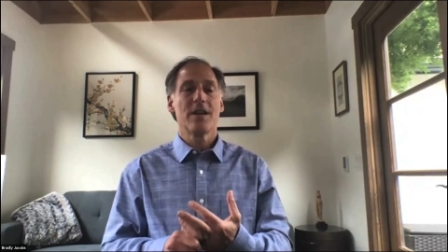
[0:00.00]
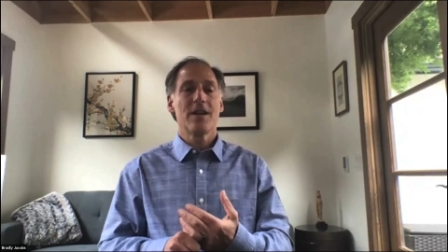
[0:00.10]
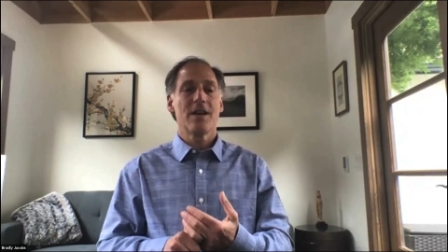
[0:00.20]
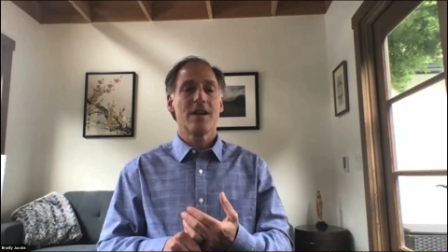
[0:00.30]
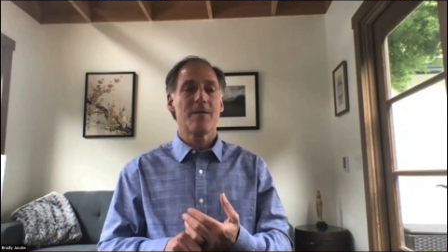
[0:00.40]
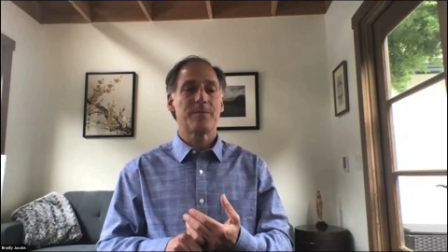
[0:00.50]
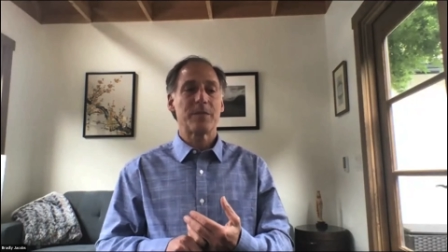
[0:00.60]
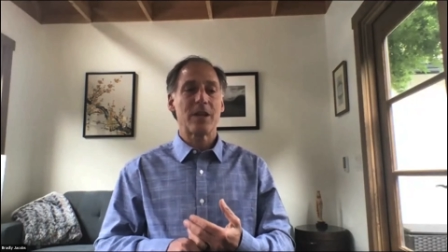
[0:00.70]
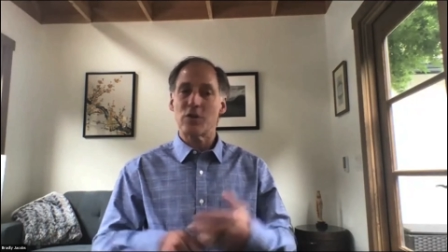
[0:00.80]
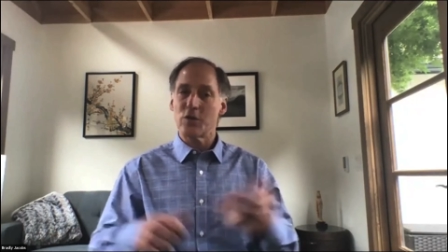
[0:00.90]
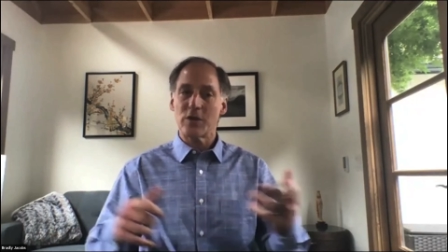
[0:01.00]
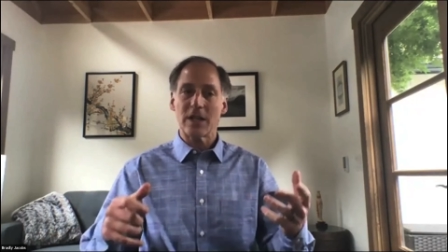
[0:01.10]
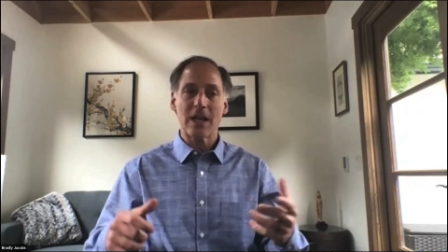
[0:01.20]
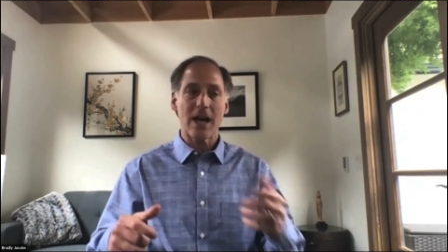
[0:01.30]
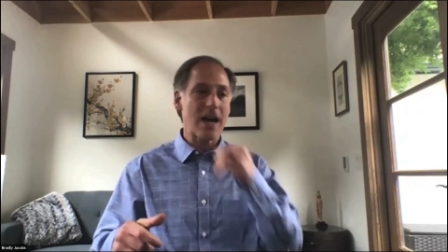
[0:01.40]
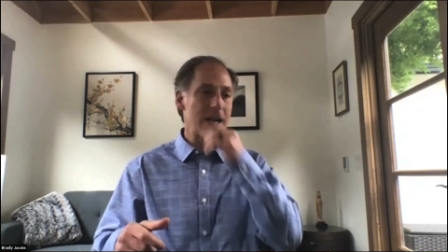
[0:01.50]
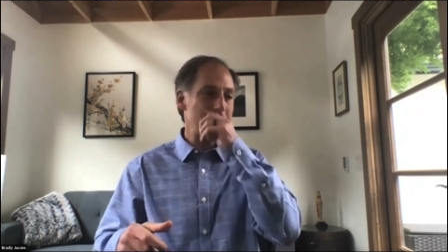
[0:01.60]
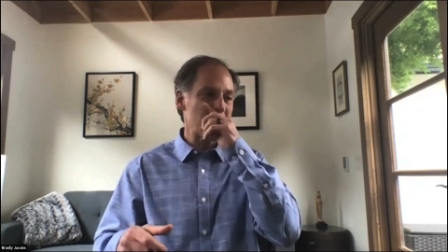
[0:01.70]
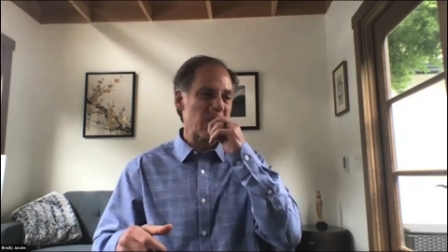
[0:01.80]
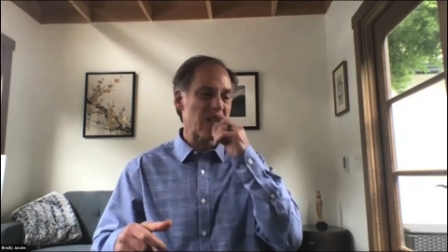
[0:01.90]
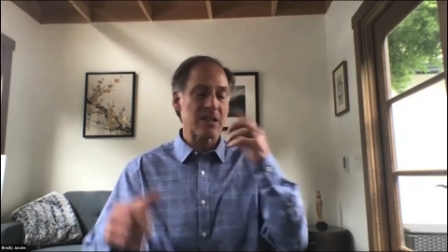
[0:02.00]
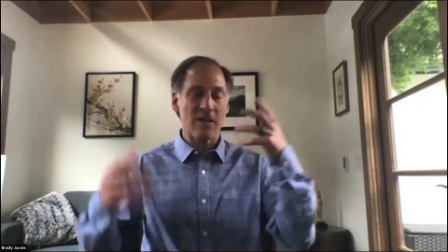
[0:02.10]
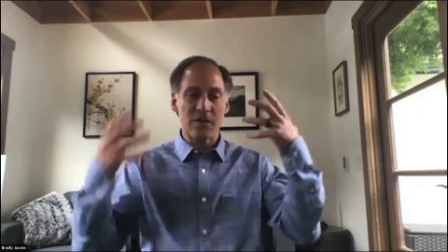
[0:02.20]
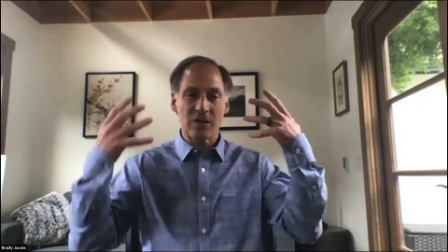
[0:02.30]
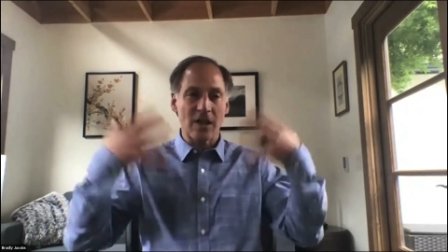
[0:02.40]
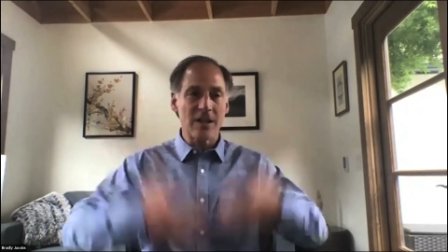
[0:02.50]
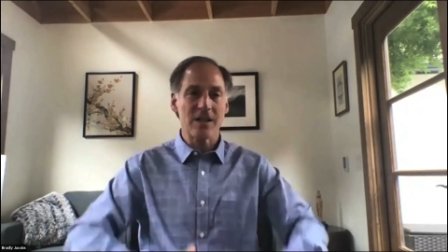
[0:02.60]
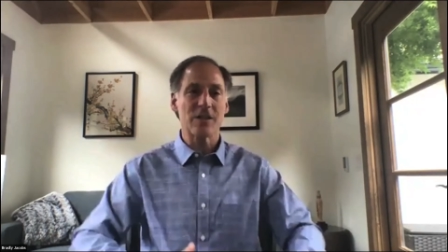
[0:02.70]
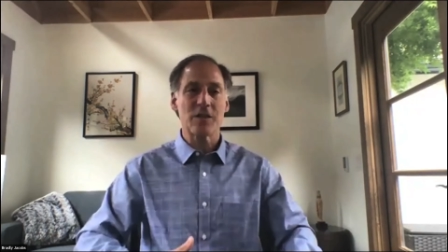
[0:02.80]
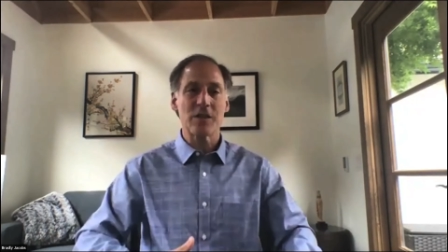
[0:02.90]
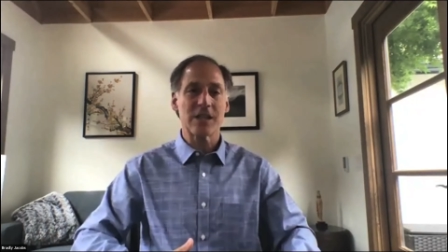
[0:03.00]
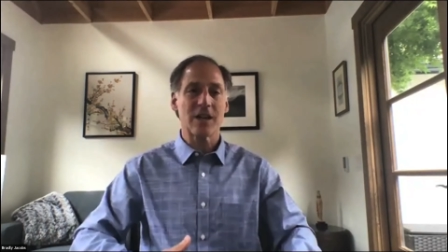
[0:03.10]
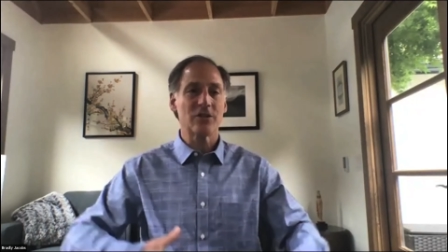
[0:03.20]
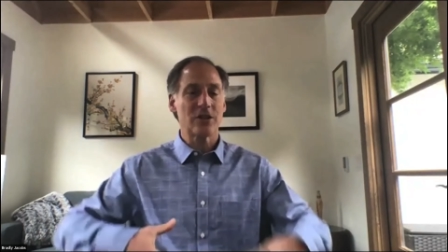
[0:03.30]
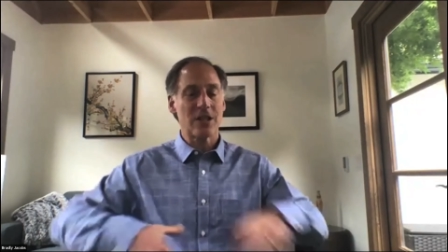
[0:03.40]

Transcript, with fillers: um, interesting guy. He has they've studied his physiology.